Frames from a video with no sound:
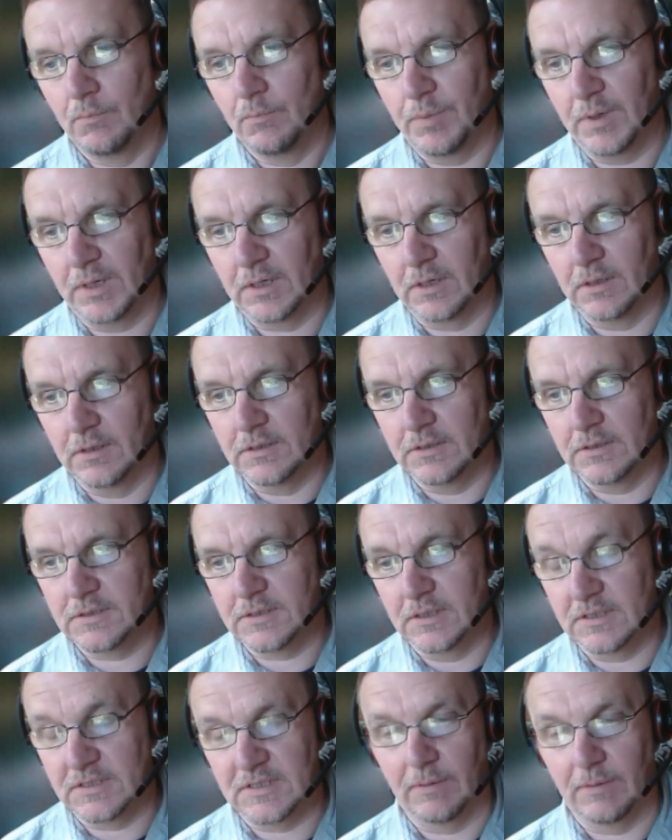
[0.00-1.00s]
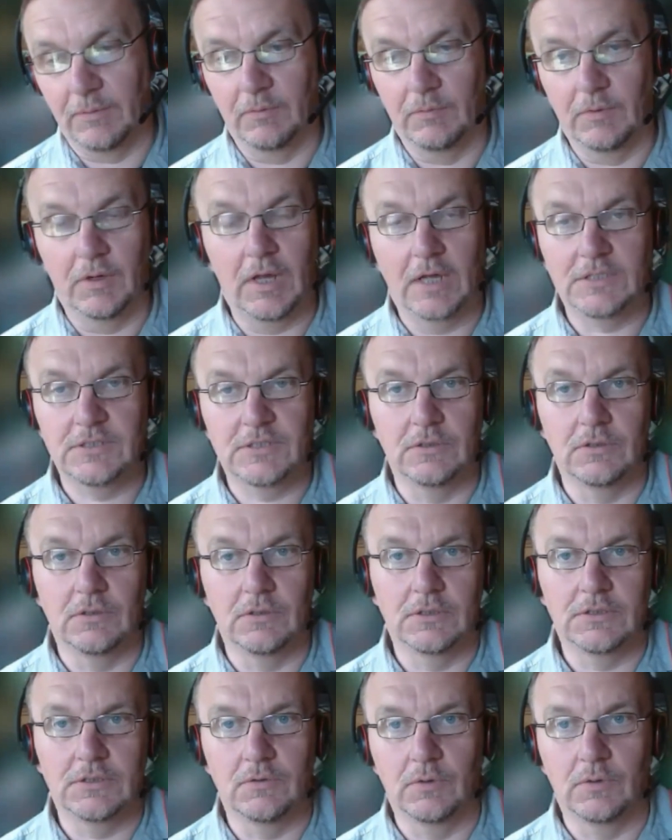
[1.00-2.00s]
because and some of them, as
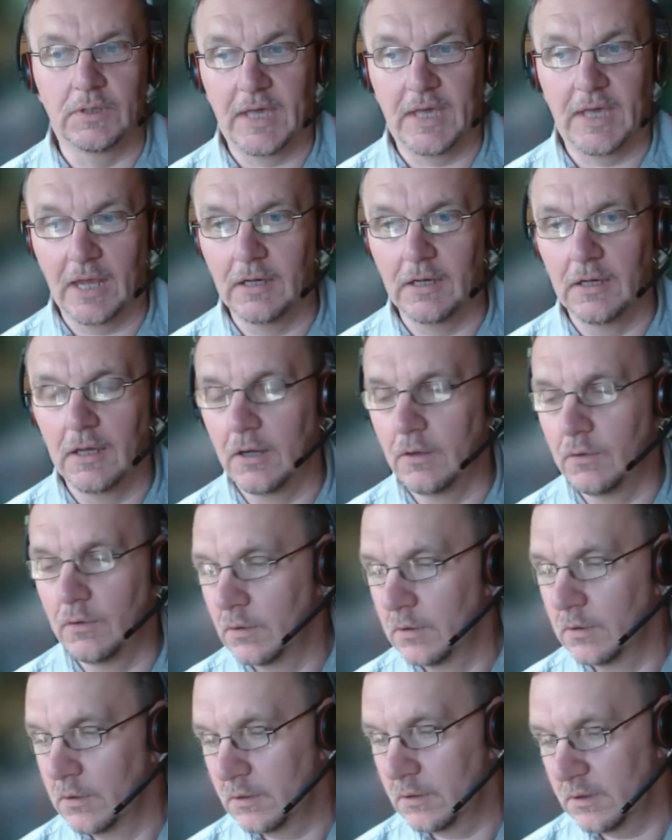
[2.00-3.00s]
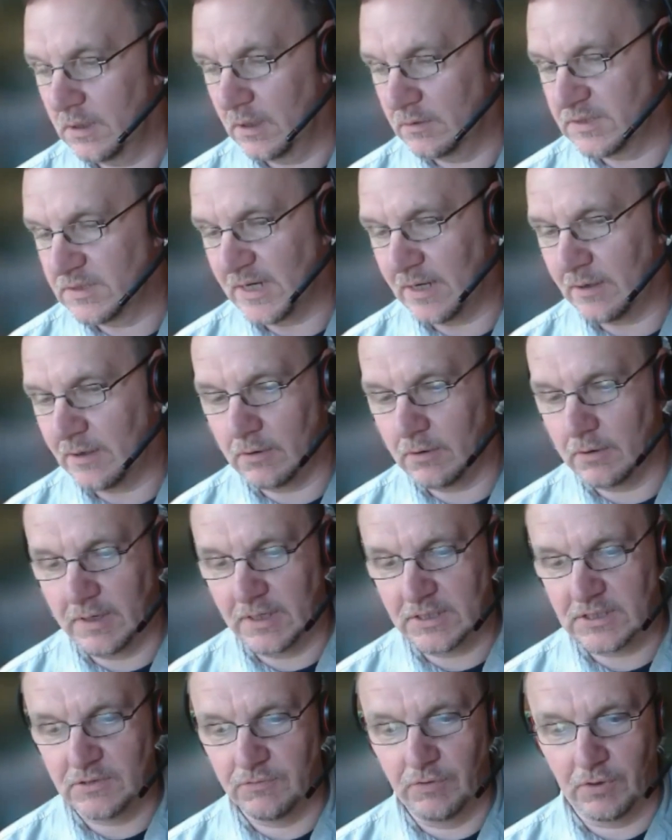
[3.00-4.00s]
you will again know, no doubt, are
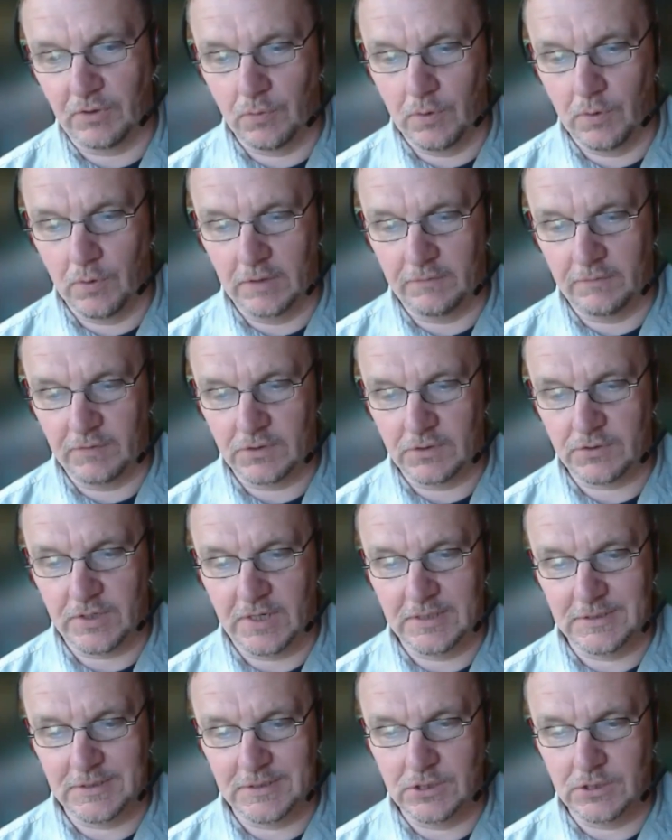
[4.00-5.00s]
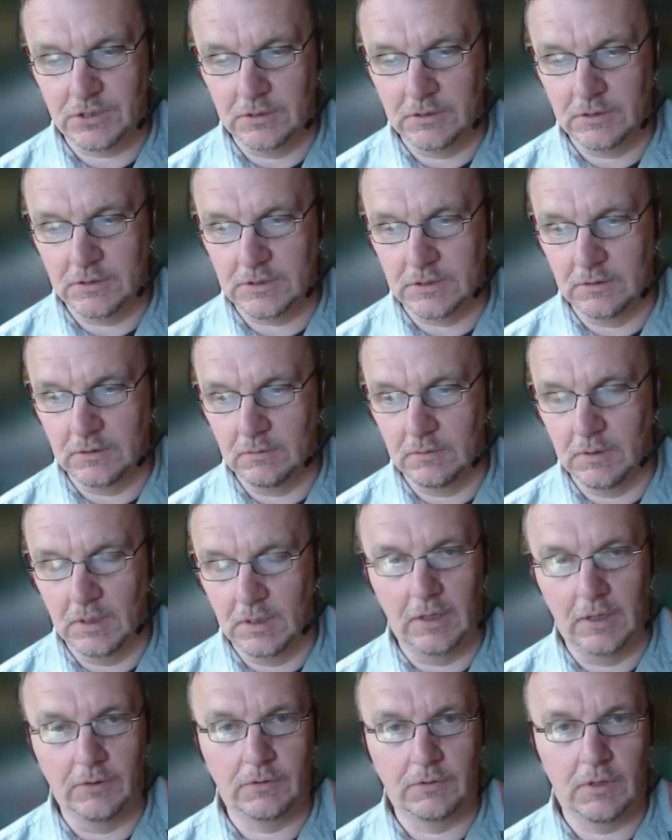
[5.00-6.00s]
actually required for the transition to a
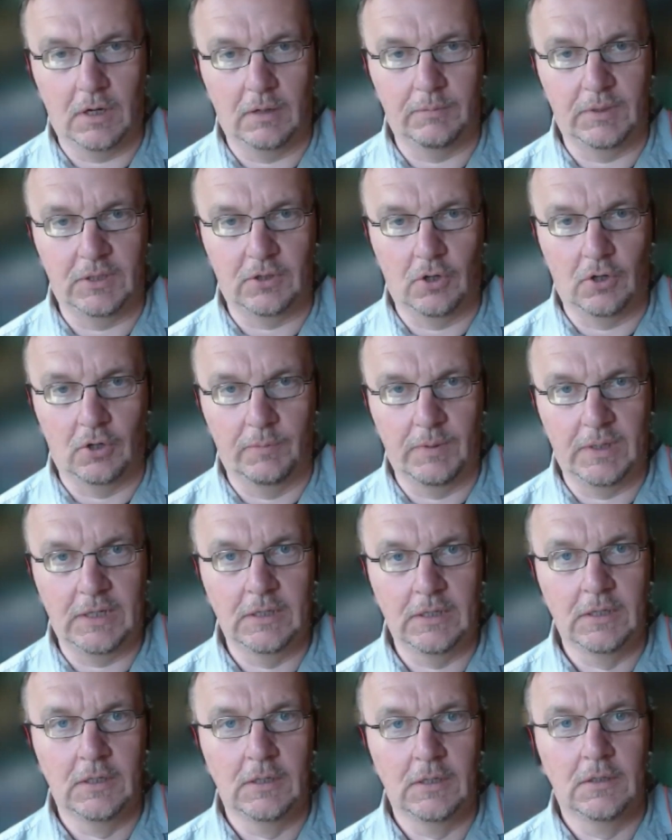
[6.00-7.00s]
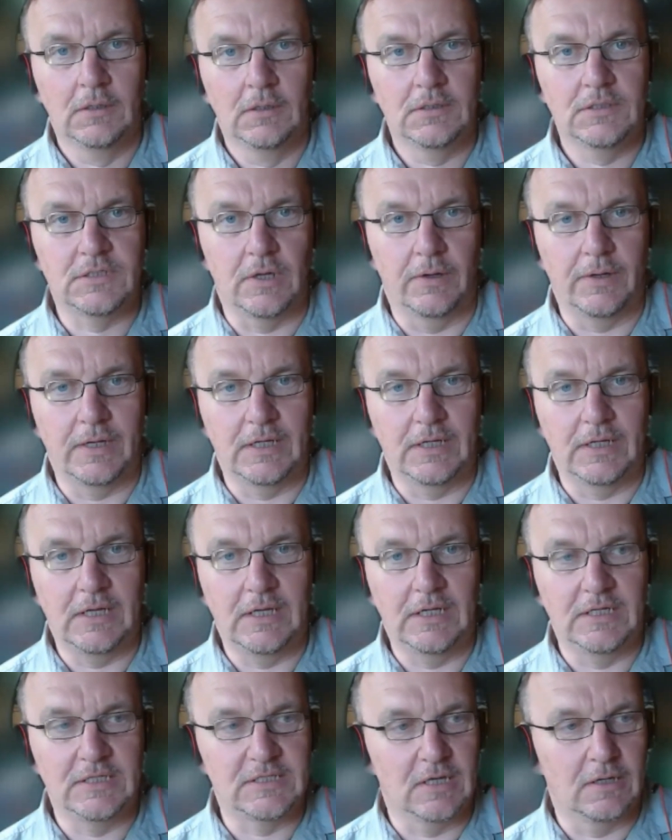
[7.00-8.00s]
low carbon economy. So it
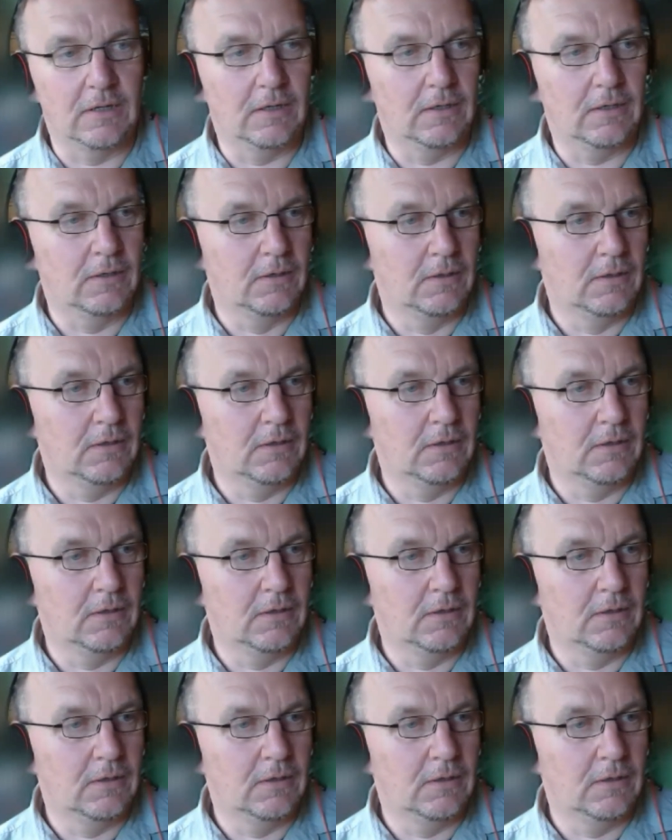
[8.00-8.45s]
is a